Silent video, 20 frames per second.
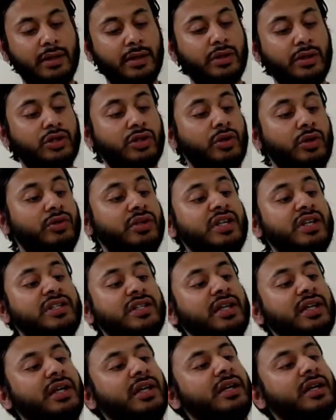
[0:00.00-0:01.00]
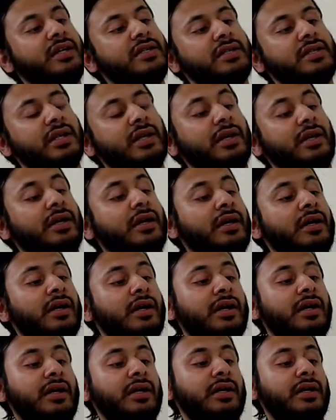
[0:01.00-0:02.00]
So this is
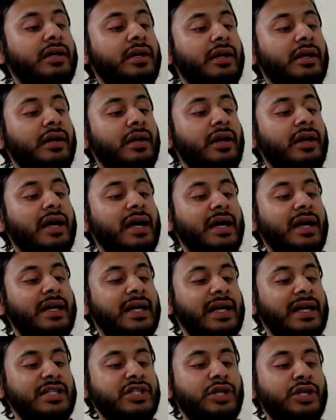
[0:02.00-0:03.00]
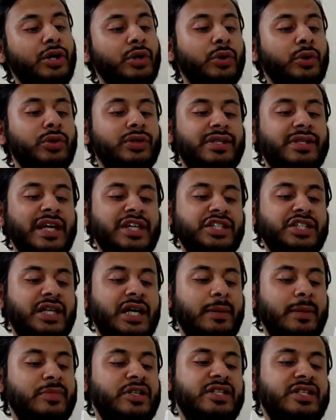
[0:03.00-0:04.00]
a Akaso
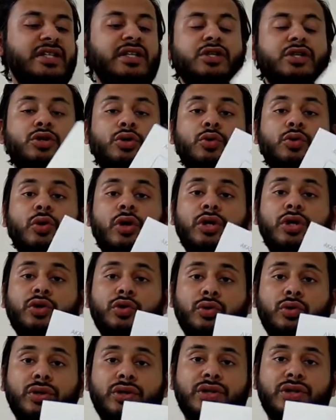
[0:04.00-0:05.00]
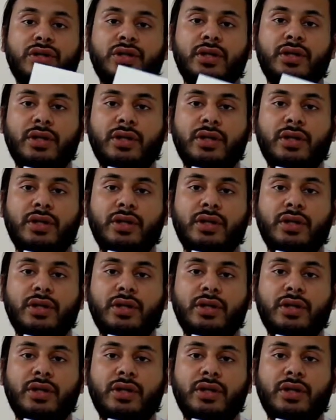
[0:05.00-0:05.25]
Dashcam C200.